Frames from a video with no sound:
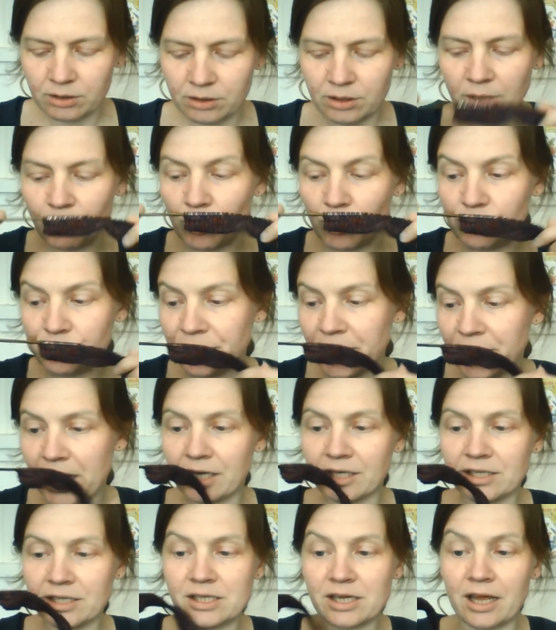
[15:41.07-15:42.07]
alternating
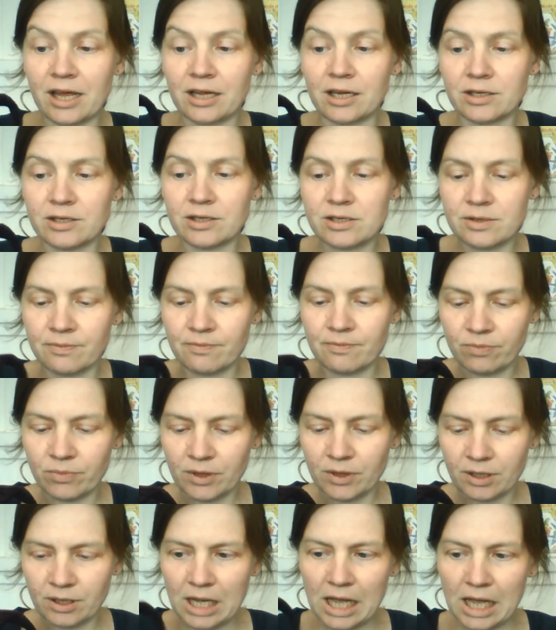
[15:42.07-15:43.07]
skeins,
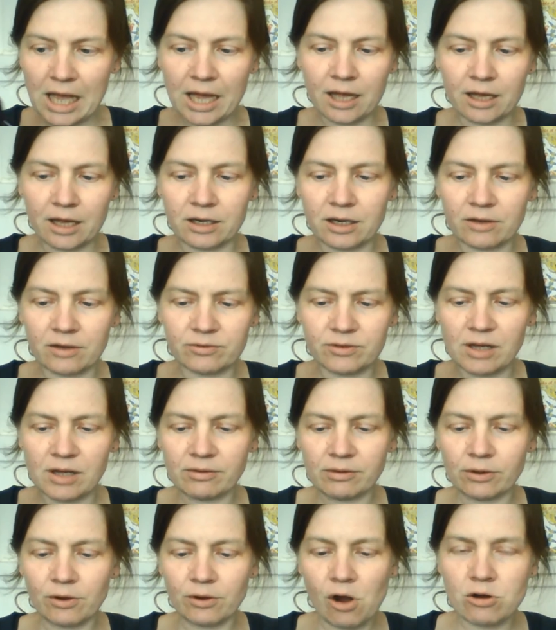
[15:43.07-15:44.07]
and I've
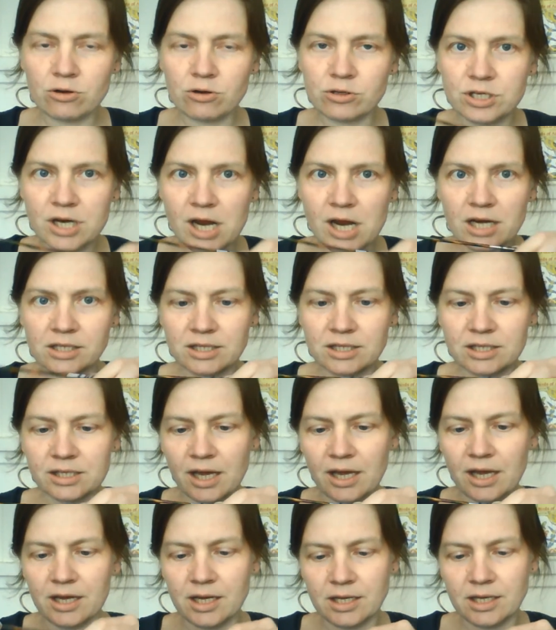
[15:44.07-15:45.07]
never alternated
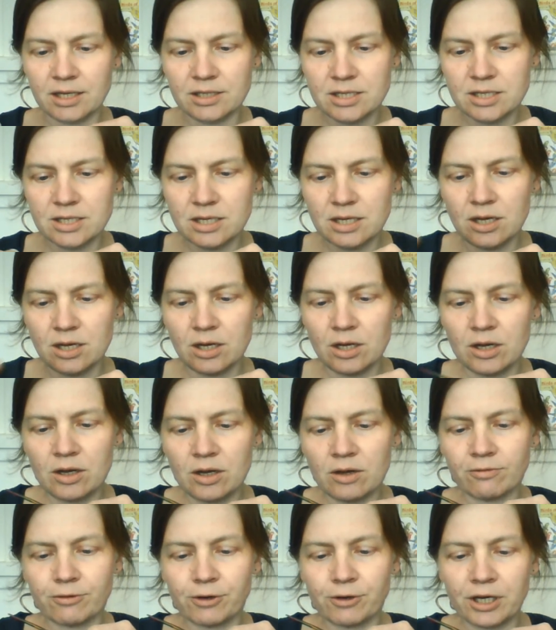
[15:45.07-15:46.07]
skeins
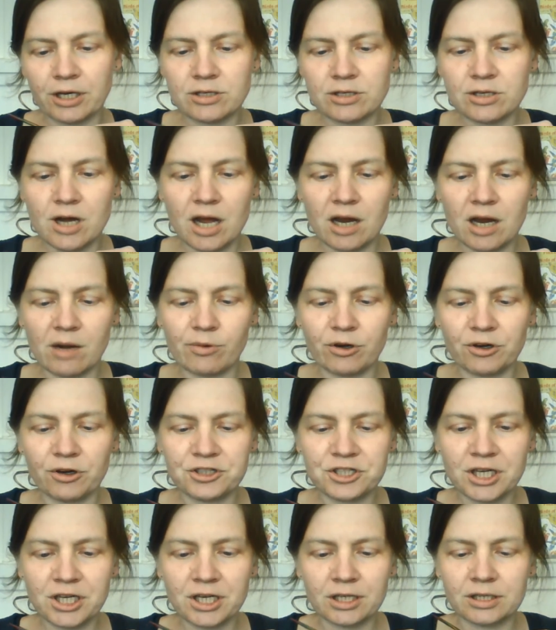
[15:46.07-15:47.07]
for an entire
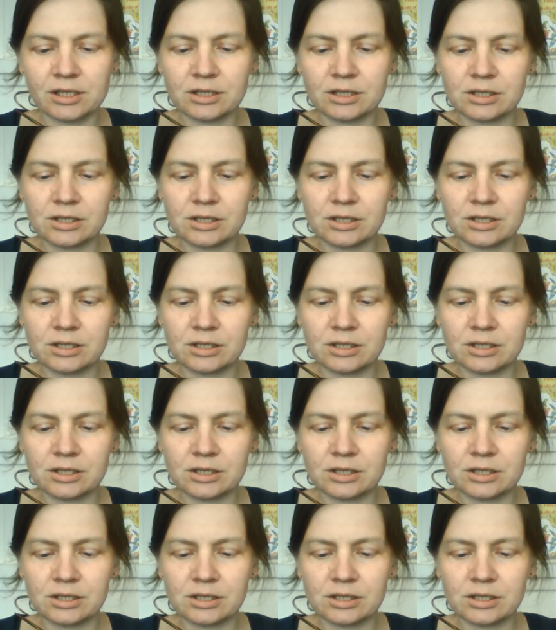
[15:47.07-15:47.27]
project,